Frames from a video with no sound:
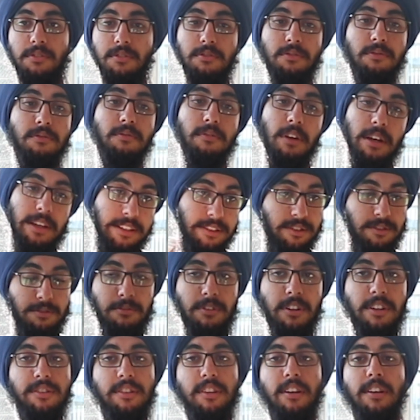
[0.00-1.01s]
to as
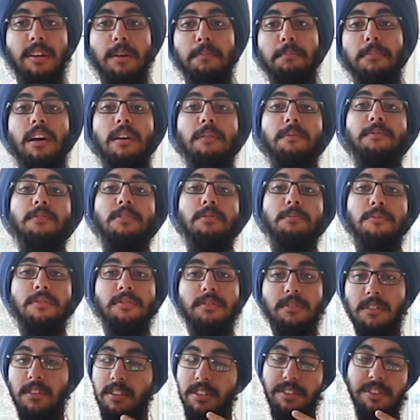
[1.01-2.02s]
Surya said apply for
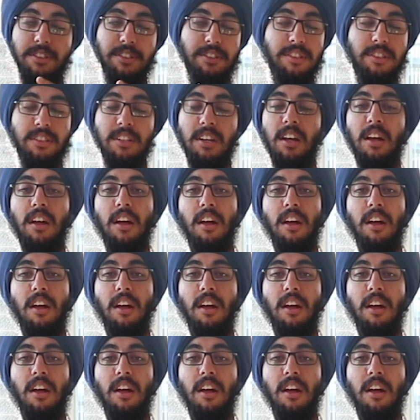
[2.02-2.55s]
more colleges